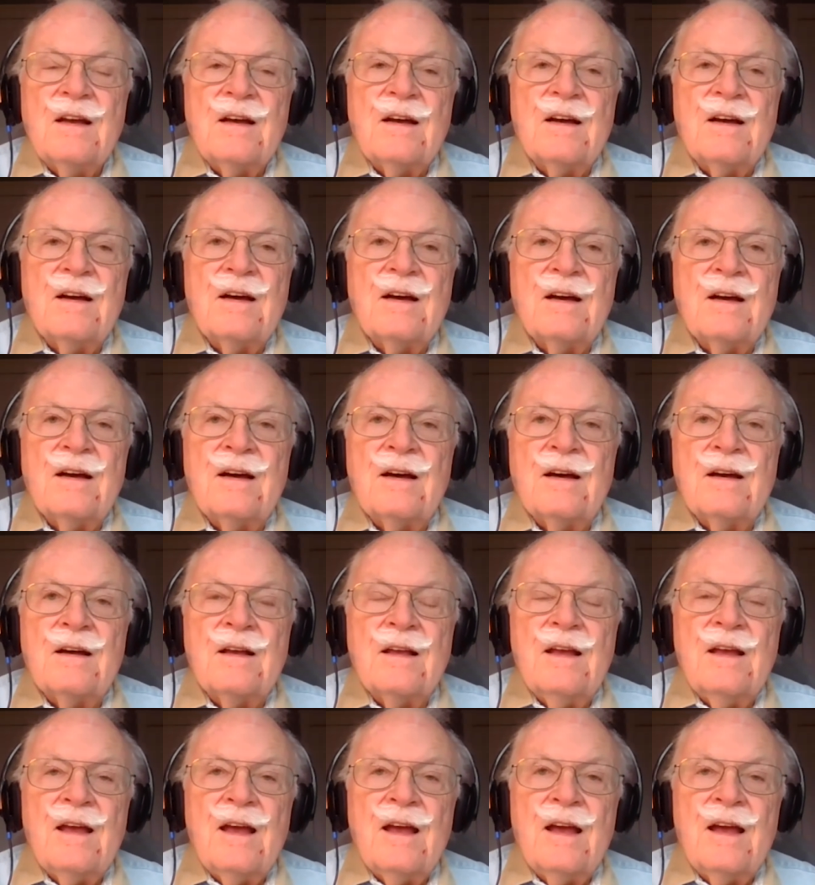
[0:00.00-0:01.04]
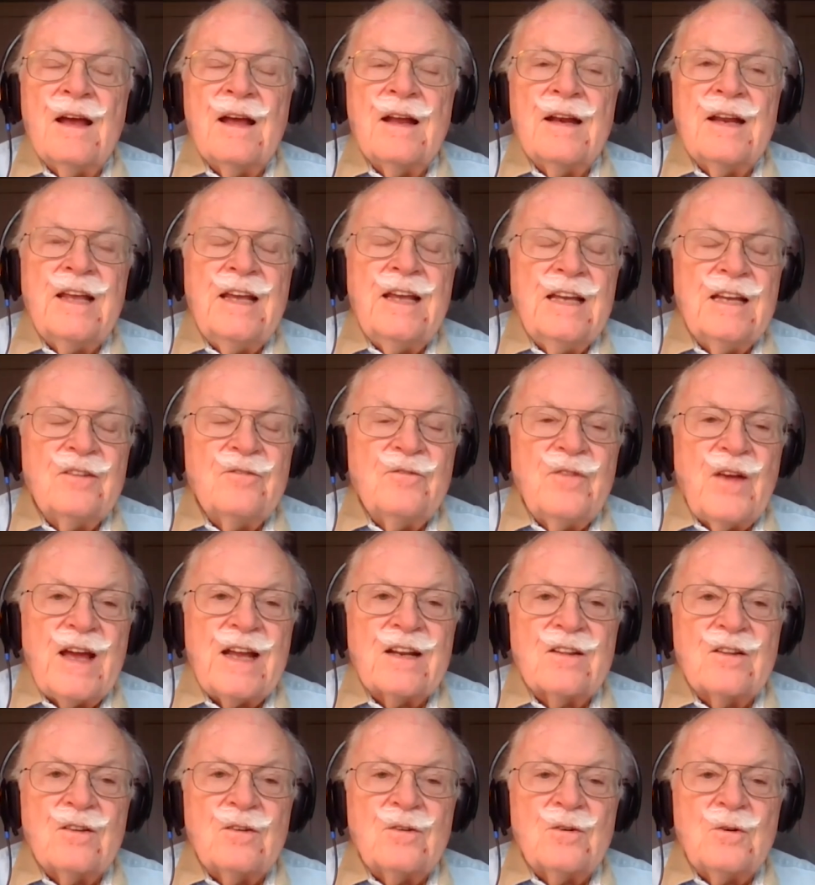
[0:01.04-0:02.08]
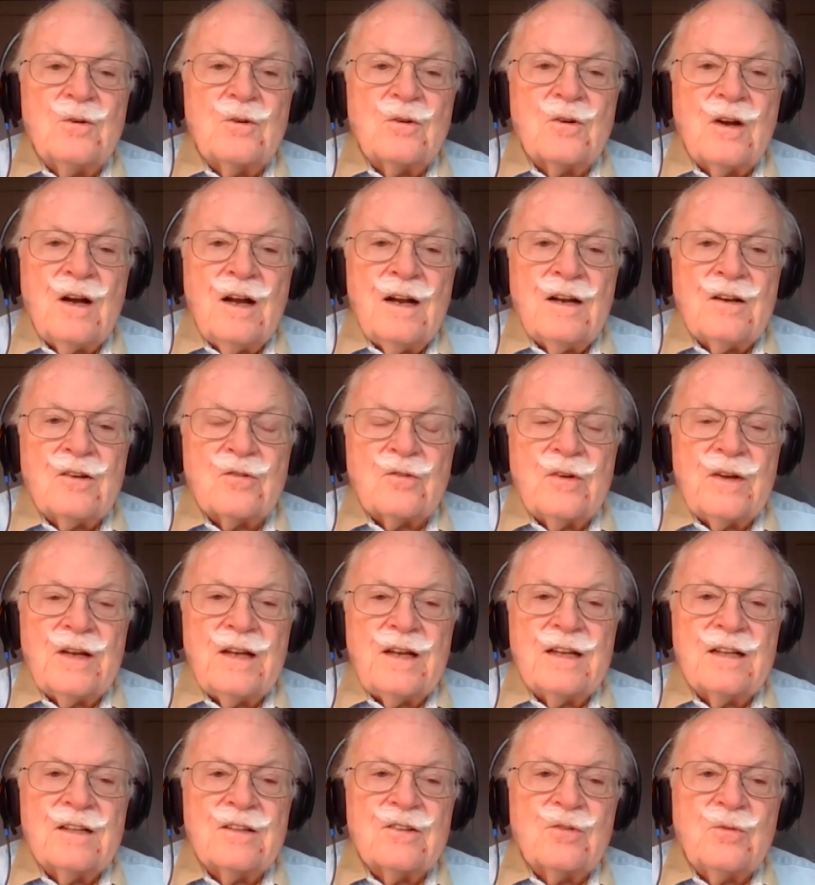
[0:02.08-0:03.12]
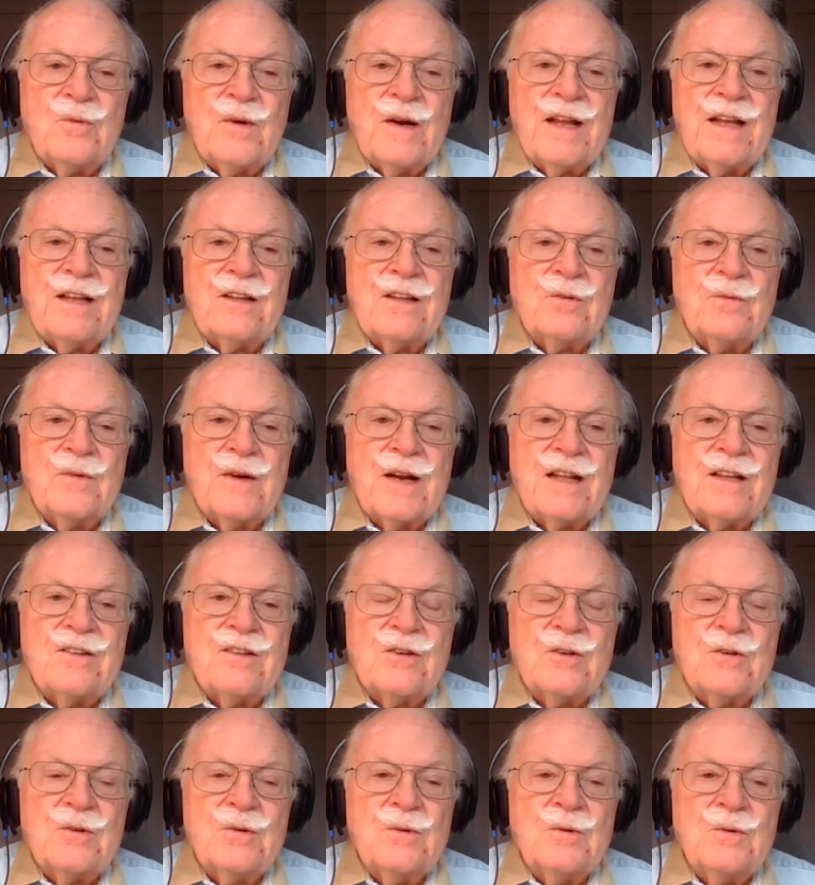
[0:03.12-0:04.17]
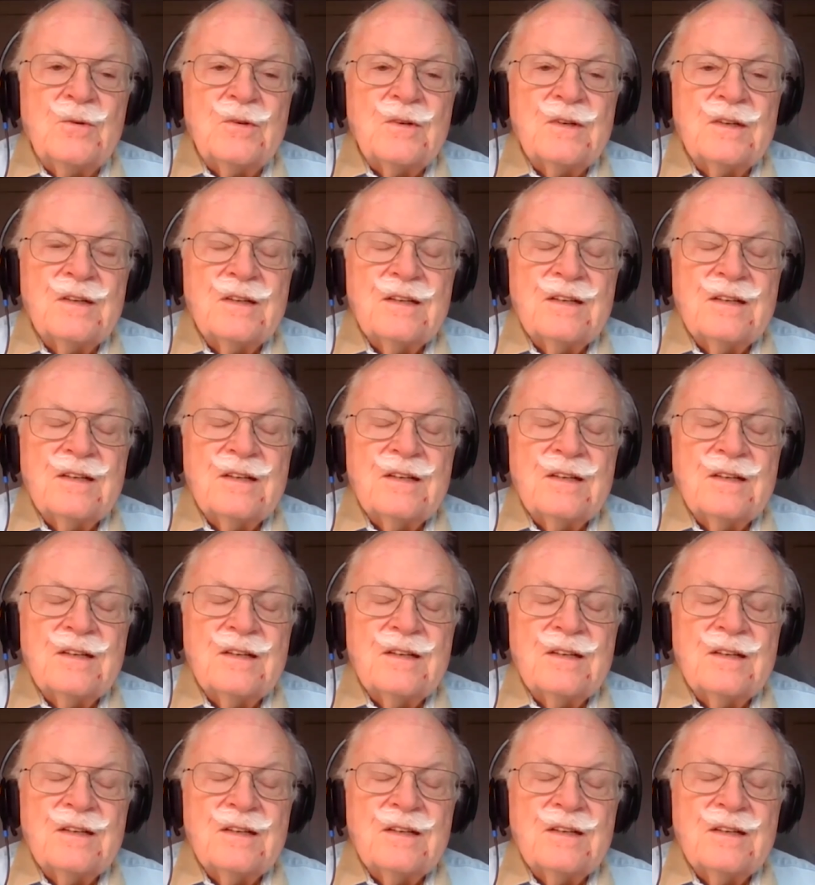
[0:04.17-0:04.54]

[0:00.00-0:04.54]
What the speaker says: And he invaded the whole country in 2022.